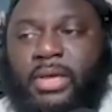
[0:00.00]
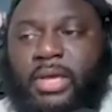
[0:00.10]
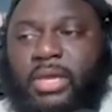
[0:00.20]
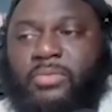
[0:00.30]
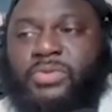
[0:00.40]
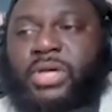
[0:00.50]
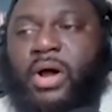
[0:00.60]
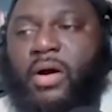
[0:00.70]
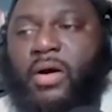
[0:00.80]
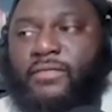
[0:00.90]
it was
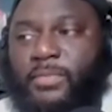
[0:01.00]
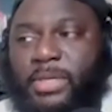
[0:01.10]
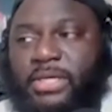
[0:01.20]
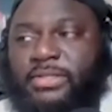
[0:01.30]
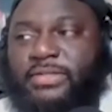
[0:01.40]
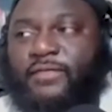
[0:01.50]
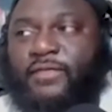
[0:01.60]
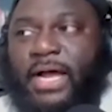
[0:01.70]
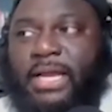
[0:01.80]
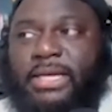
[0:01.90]
hard for me to
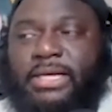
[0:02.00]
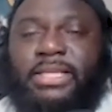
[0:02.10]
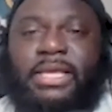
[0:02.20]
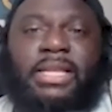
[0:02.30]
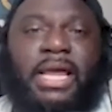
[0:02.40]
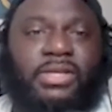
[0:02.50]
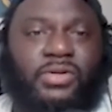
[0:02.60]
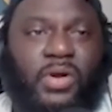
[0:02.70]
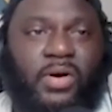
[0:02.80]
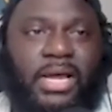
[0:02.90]
find anything. Like,
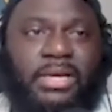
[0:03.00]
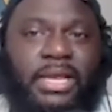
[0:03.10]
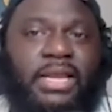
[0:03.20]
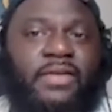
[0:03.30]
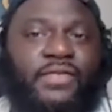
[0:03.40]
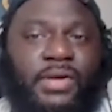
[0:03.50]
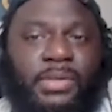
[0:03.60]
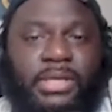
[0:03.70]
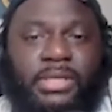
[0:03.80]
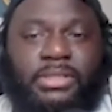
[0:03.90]
you know how the
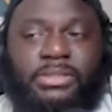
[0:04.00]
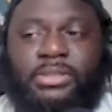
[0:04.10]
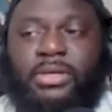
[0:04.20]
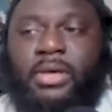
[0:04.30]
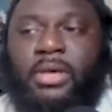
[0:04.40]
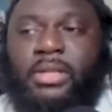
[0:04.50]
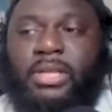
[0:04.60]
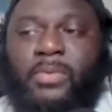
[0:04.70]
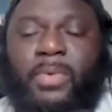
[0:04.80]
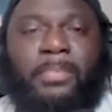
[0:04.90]
NFL does,
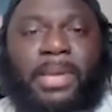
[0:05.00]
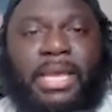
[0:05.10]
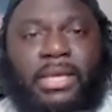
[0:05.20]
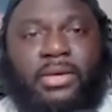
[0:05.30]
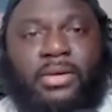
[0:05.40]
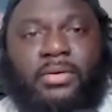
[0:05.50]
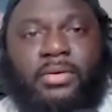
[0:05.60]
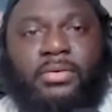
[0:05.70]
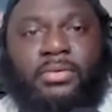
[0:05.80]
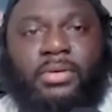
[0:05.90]
they wear pink
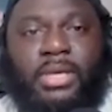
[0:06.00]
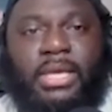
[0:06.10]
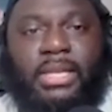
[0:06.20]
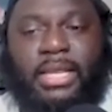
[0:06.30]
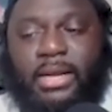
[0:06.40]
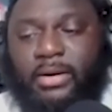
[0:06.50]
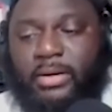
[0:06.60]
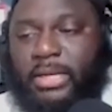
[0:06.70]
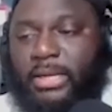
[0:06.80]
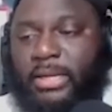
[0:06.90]
and
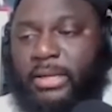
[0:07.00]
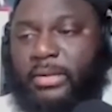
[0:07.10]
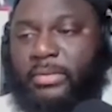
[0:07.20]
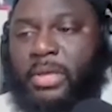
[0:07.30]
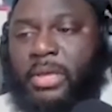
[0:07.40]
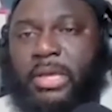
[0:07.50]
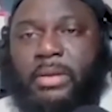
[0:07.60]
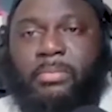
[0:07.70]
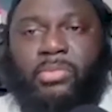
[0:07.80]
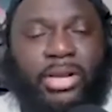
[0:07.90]
they're
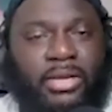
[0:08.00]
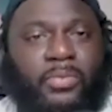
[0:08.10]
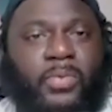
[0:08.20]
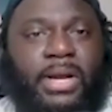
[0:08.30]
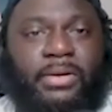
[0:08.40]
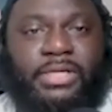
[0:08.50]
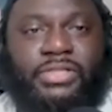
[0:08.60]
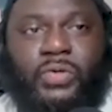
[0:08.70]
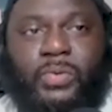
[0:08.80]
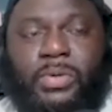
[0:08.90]
bringing awareness
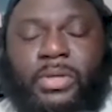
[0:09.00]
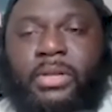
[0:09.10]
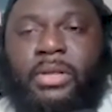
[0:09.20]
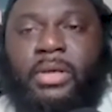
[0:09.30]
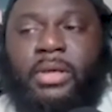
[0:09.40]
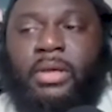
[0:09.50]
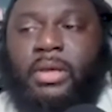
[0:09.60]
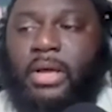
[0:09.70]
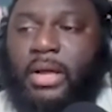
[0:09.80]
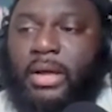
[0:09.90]
to it.
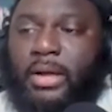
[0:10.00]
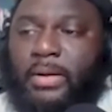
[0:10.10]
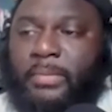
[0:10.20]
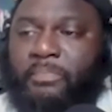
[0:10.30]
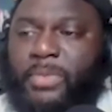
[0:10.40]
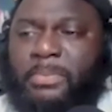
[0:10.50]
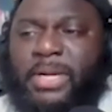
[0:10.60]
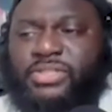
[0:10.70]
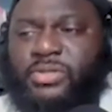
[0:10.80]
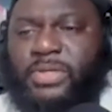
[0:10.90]
I'm
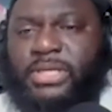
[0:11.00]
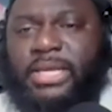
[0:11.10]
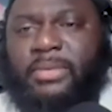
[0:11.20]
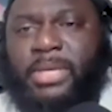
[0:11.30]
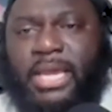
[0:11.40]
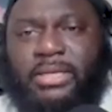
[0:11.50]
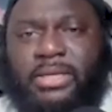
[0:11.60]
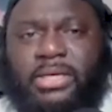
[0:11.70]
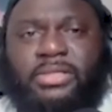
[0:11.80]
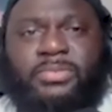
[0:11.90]
not sure what the NBA
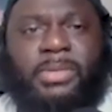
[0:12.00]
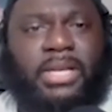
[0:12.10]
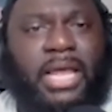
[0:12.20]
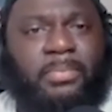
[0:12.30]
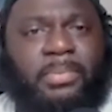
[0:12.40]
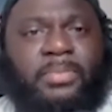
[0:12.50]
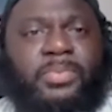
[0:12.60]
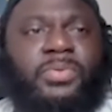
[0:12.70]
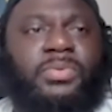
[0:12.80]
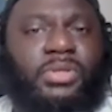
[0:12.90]
does, but a lot of
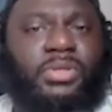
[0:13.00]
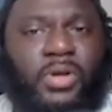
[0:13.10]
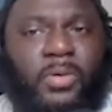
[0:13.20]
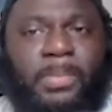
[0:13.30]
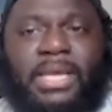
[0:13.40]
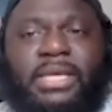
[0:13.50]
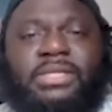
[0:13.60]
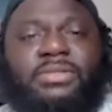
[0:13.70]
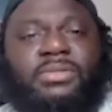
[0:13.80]
people, you know, pink is